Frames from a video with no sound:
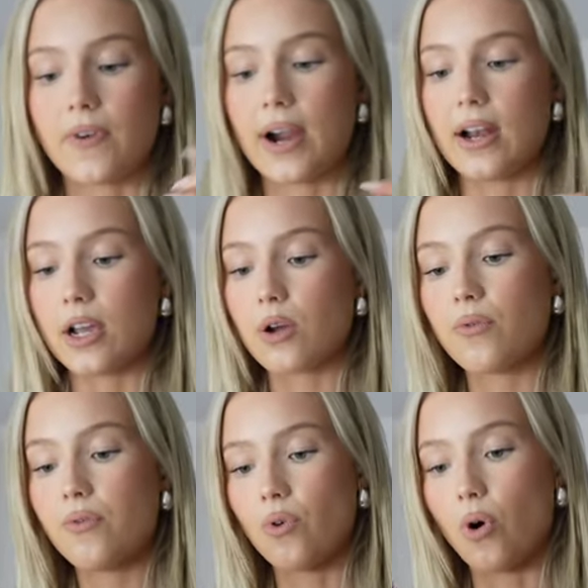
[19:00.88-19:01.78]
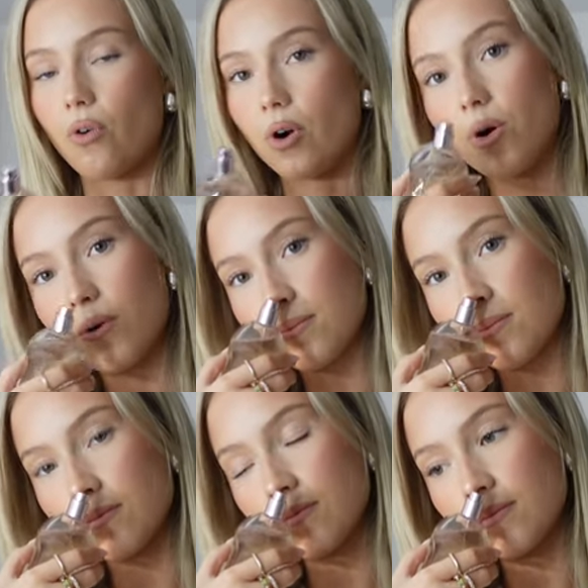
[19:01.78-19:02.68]
very like floral.
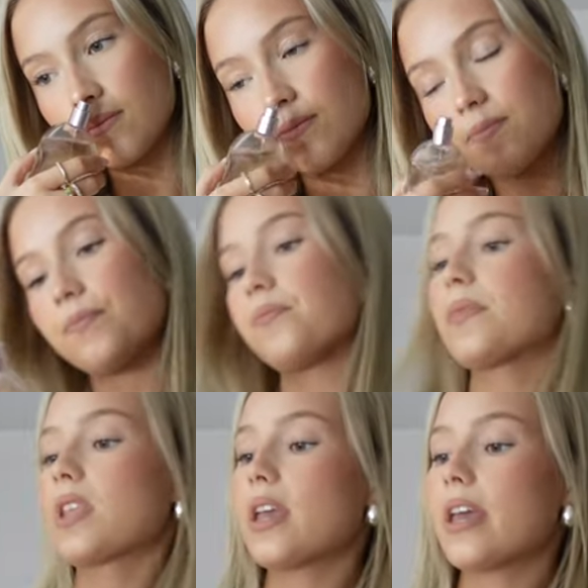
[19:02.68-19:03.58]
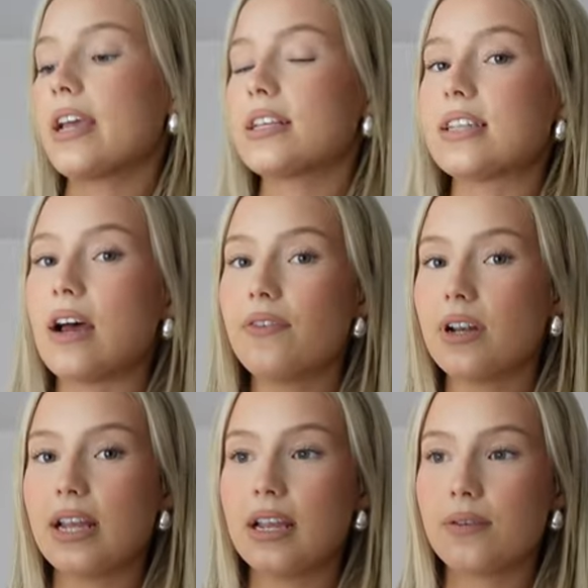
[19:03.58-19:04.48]
It's
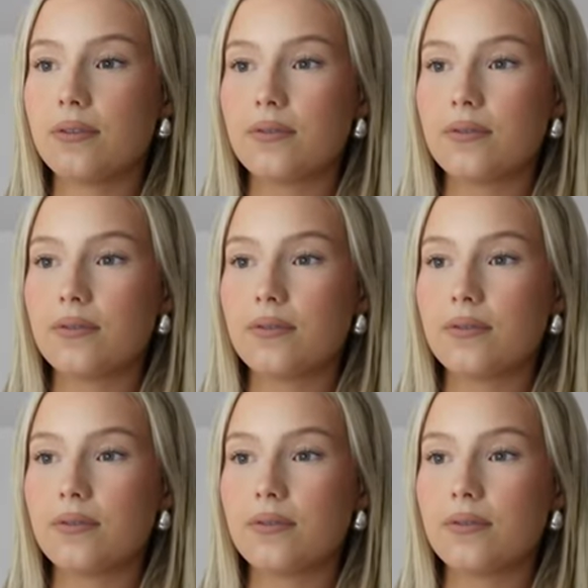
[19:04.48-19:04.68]
definitely,